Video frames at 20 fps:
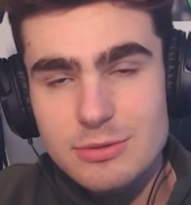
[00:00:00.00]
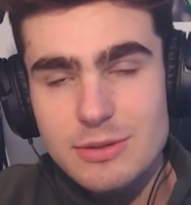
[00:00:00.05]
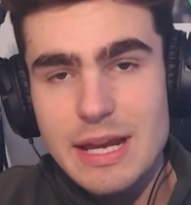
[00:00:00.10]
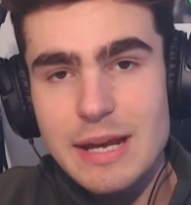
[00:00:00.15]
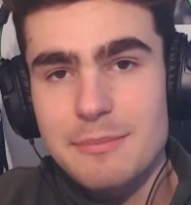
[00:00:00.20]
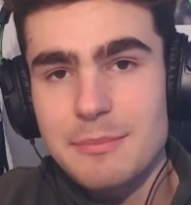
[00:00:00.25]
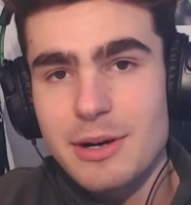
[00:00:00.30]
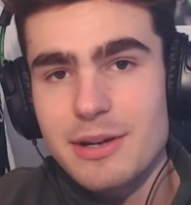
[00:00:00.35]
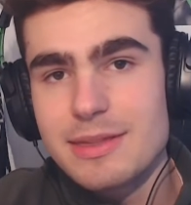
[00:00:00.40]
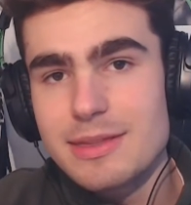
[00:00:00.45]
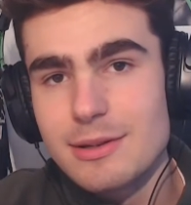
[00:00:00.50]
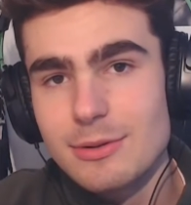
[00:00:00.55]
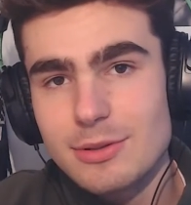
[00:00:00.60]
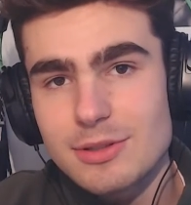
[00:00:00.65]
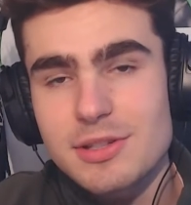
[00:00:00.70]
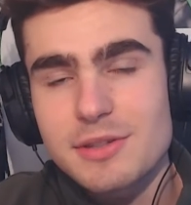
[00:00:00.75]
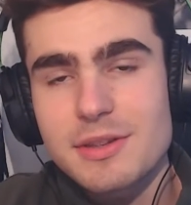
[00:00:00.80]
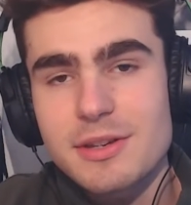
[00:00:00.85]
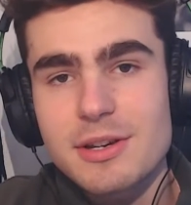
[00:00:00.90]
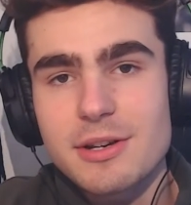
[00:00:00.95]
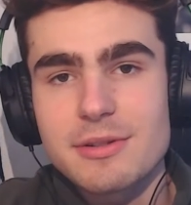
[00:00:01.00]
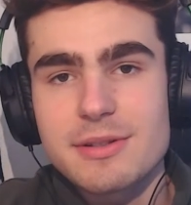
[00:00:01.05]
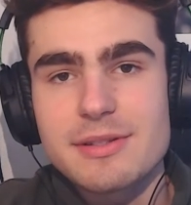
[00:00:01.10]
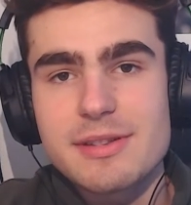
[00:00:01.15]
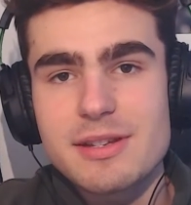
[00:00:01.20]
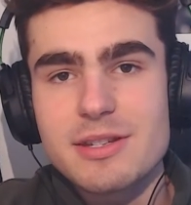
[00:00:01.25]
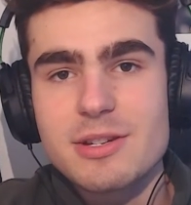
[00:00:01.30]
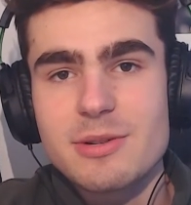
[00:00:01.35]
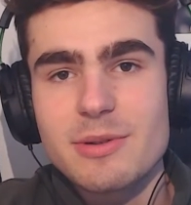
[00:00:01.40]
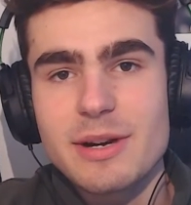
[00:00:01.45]
You'll get my thoughts on the current
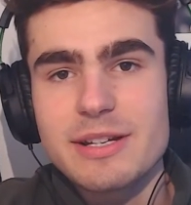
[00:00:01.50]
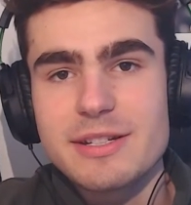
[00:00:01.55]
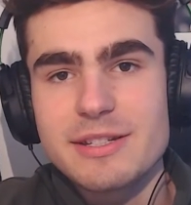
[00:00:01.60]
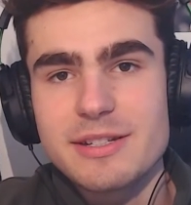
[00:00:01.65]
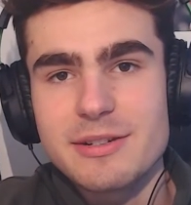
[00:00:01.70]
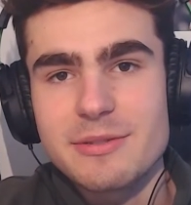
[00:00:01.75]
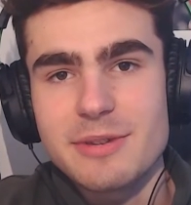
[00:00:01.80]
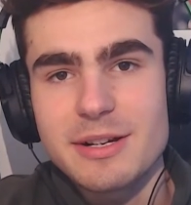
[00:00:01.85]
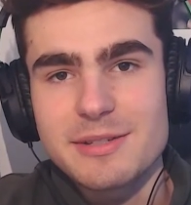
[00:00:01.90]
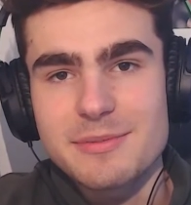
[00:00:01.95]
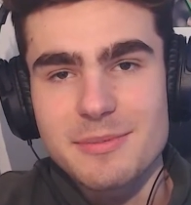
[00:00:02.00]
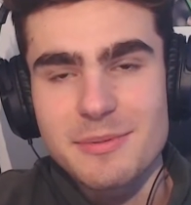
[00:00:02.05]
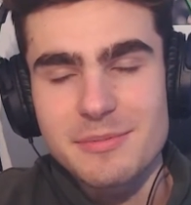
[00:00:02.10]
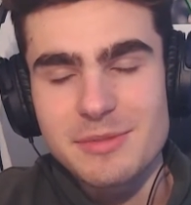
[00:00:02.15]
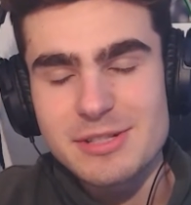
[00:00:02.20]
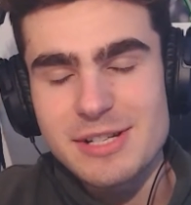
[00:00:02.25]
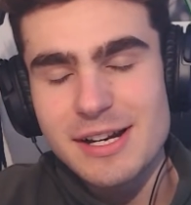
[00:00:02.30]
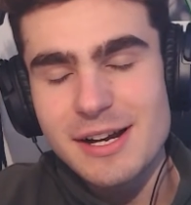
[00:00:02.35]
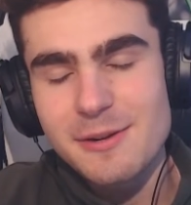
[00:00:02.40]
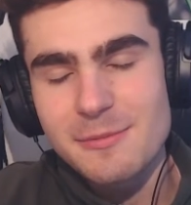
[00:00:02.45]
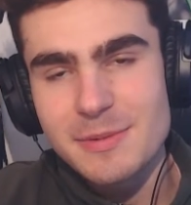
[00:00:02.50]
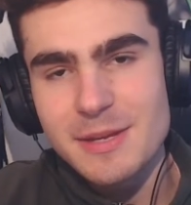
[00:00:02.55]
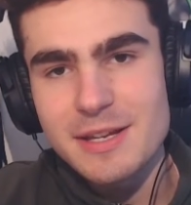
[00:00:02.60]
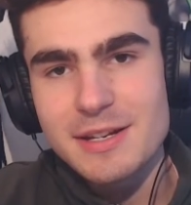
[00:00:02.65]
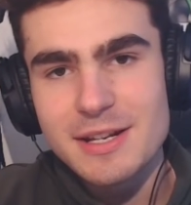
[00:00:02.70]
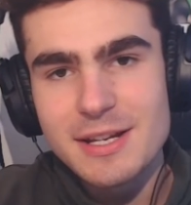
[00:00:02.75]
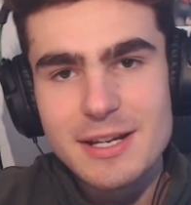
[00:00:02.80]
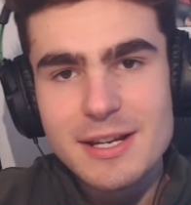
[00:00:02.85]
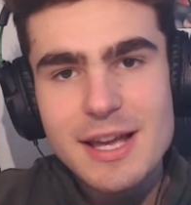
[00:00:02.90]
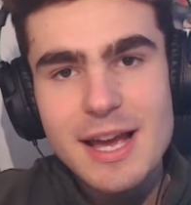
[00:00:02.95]
situation at West Bromwich
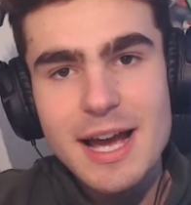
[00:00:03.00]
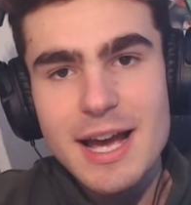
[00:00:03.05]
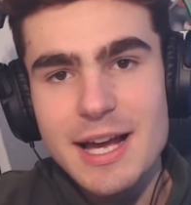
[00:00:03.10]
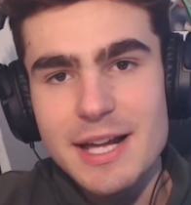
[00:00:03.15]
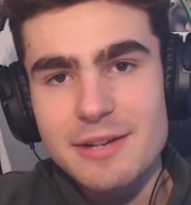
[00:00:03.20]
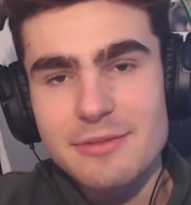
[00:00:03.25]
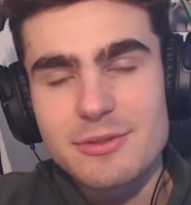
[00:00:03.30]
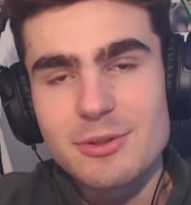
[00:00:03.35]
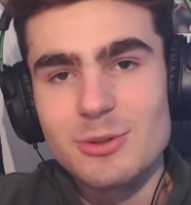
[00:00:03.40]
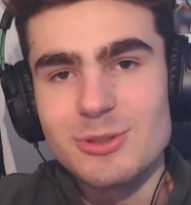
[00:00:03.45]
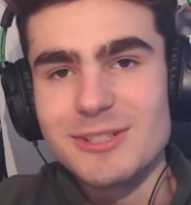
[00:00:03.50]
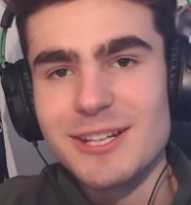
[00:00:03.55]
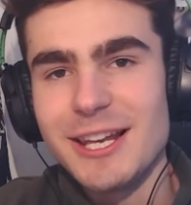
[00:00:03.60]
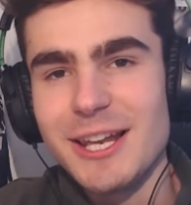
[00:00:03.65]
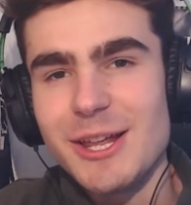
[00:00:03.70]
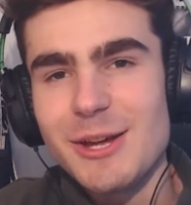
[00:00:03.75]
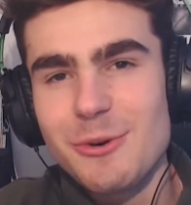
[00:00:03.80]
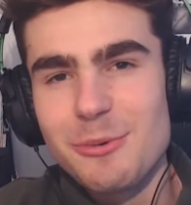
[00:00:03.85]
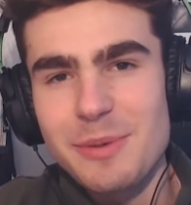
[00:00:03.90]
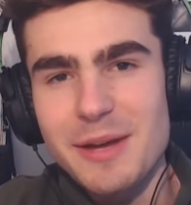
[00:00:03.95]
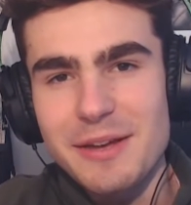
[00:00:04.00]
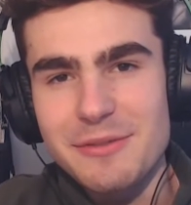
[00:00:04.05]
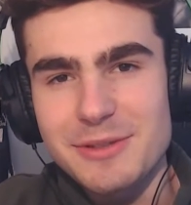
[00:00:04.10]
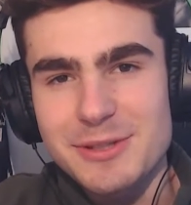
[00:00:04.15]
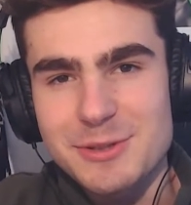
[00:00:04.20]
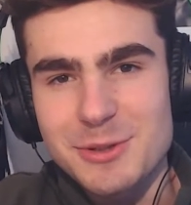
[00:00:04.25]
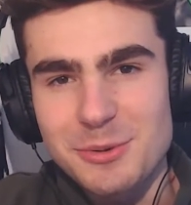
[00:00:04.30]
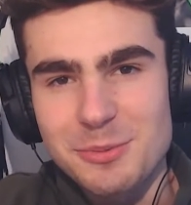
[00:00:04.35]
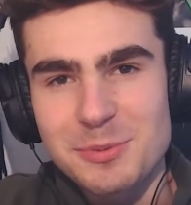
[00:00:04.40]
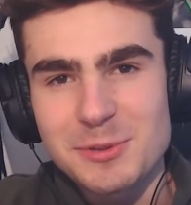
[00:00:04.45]
Albion, and of course a little bit of a
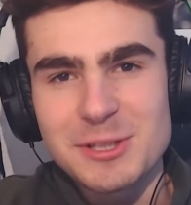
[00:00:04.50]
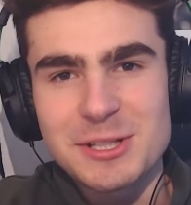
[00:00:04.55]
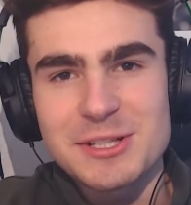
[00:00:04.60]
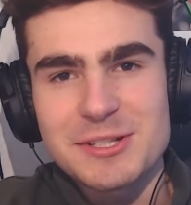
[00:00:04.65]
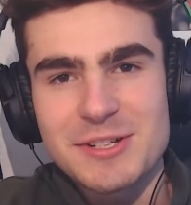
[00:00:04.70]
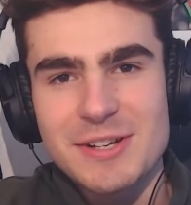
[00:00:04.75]
score prediction